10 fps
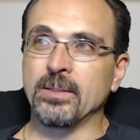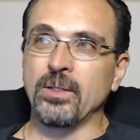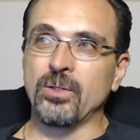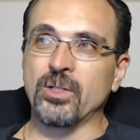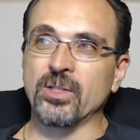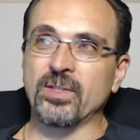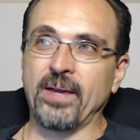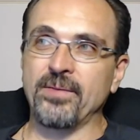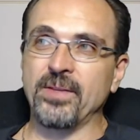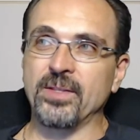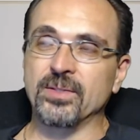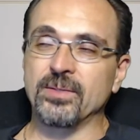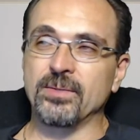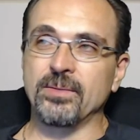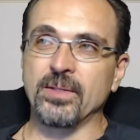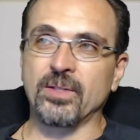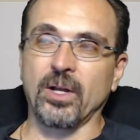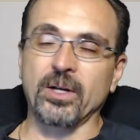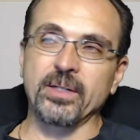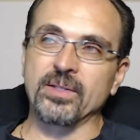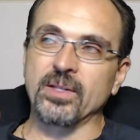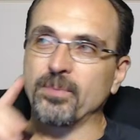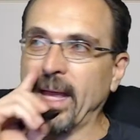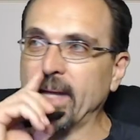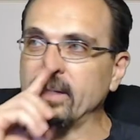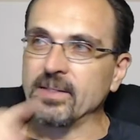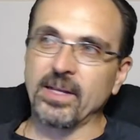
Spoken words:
you just have this darkness, this blackness.